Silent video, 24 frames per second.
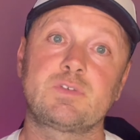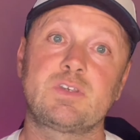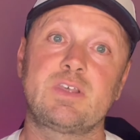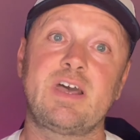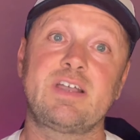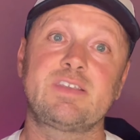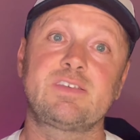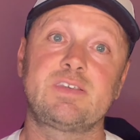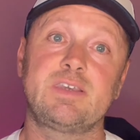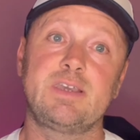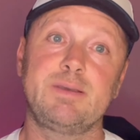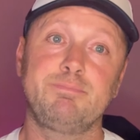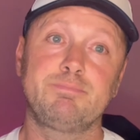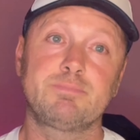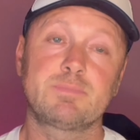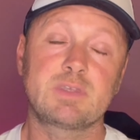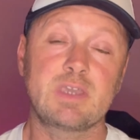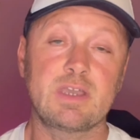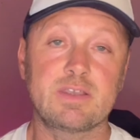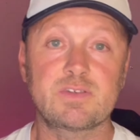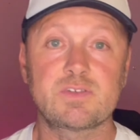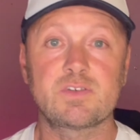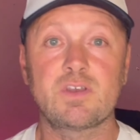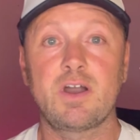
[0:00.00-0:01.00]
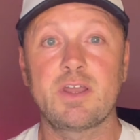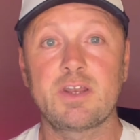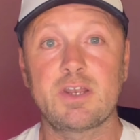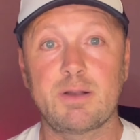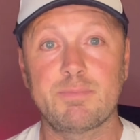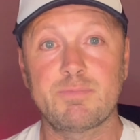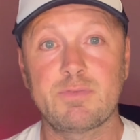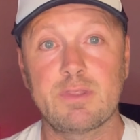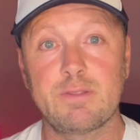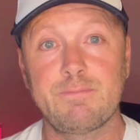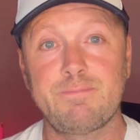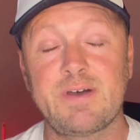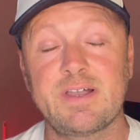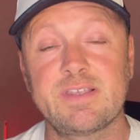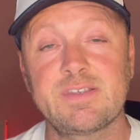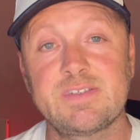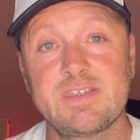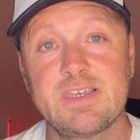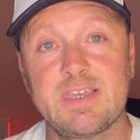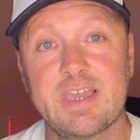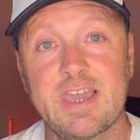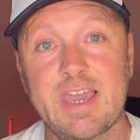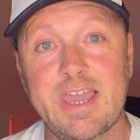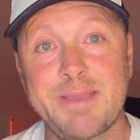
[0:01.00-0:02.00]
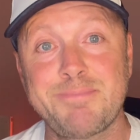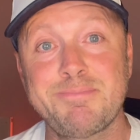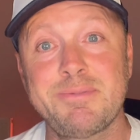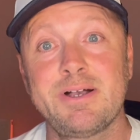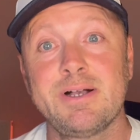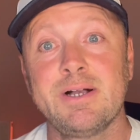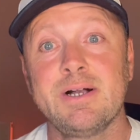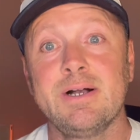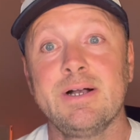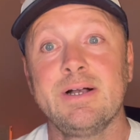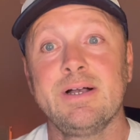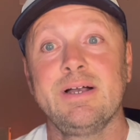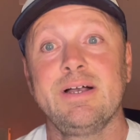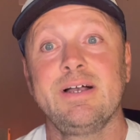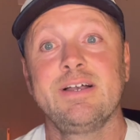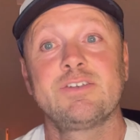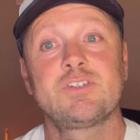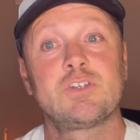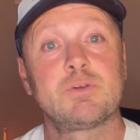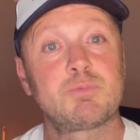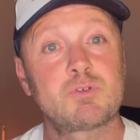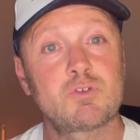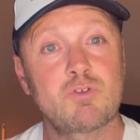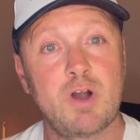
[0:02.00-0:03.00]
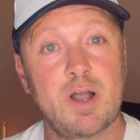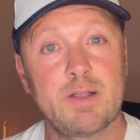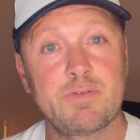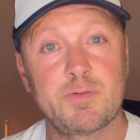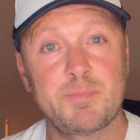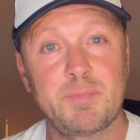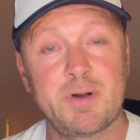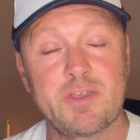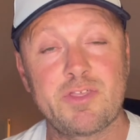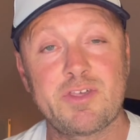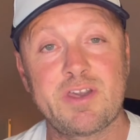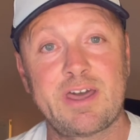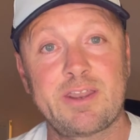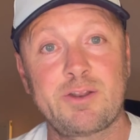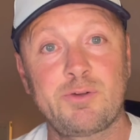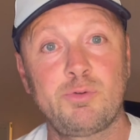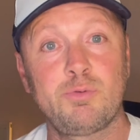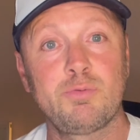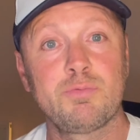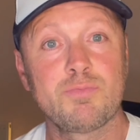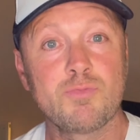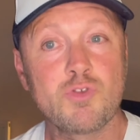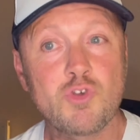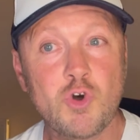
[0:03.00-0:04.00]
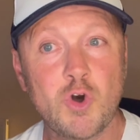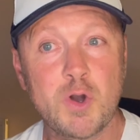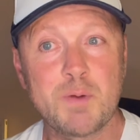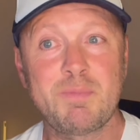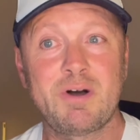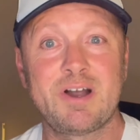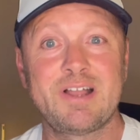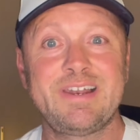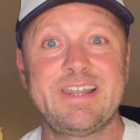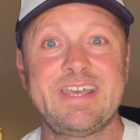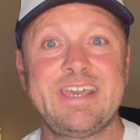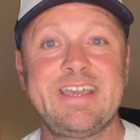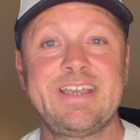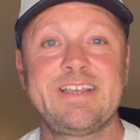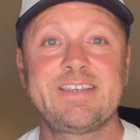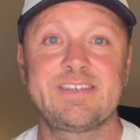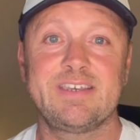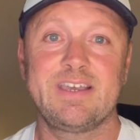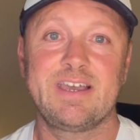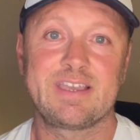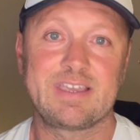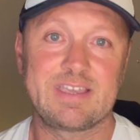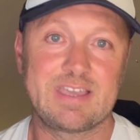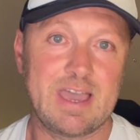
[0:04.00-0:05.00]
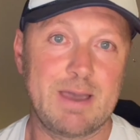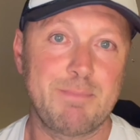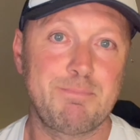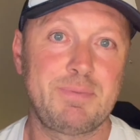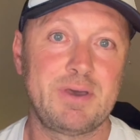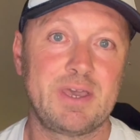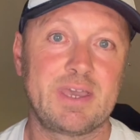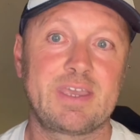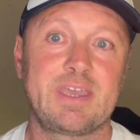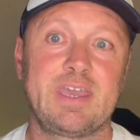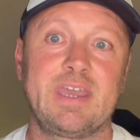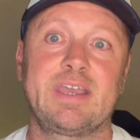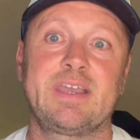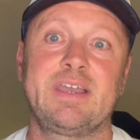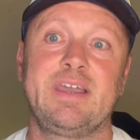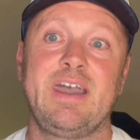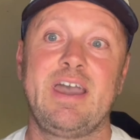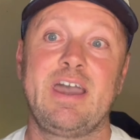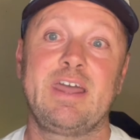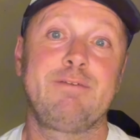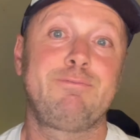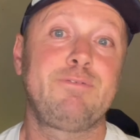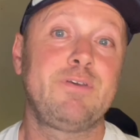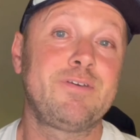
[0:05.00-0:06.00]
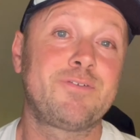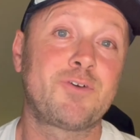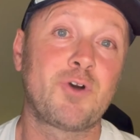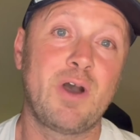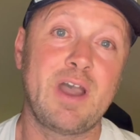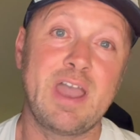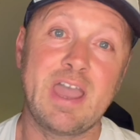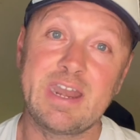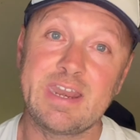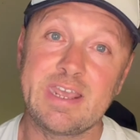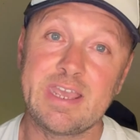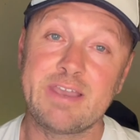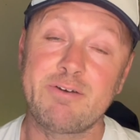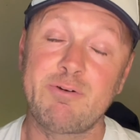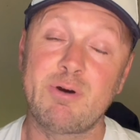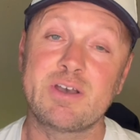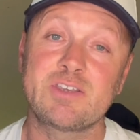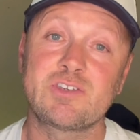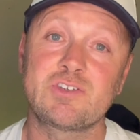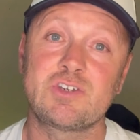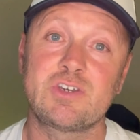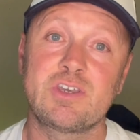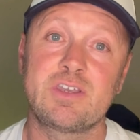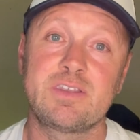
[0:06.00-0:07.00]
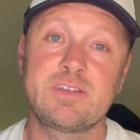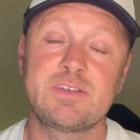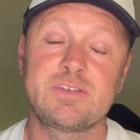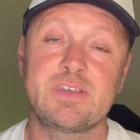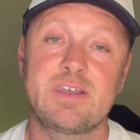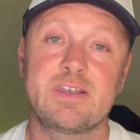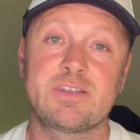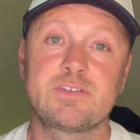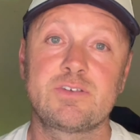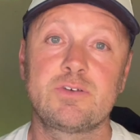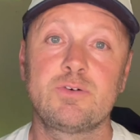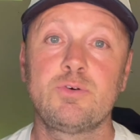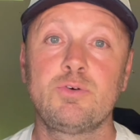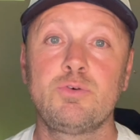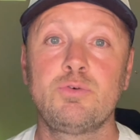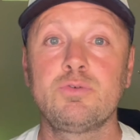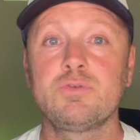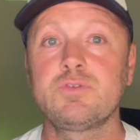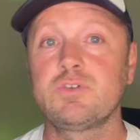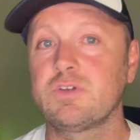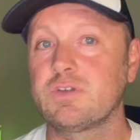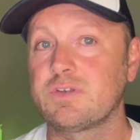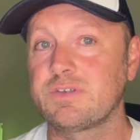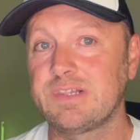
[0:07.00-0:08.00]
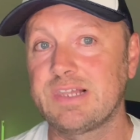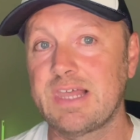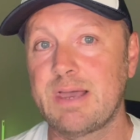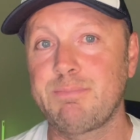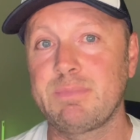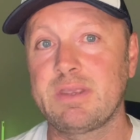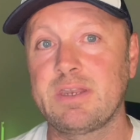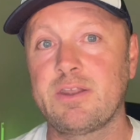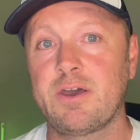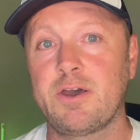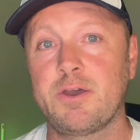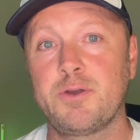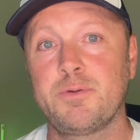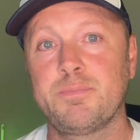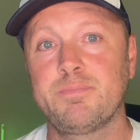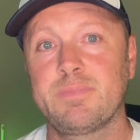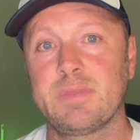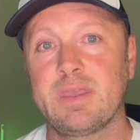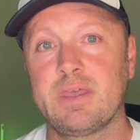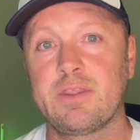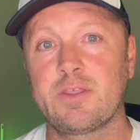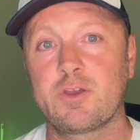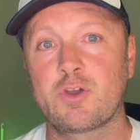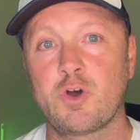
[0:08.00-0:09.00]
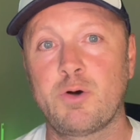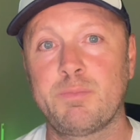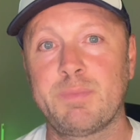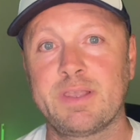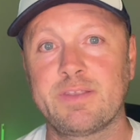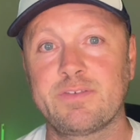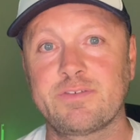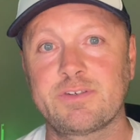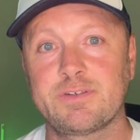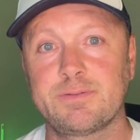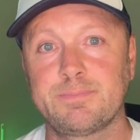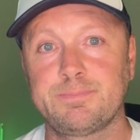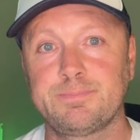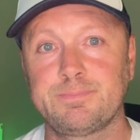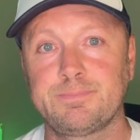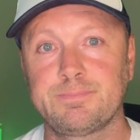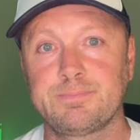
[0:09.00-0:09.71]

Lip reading: So that's it. Get signed up to the fantasy game, subscribe to my channel, join my leagues and get picking. And if you've got any questions at all, just let me know in the comments.